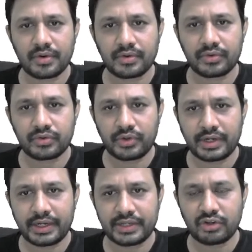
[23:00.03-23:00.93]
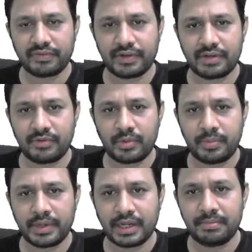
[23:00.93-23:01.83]
So your h of n would
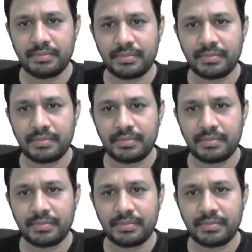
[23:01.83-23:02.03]
become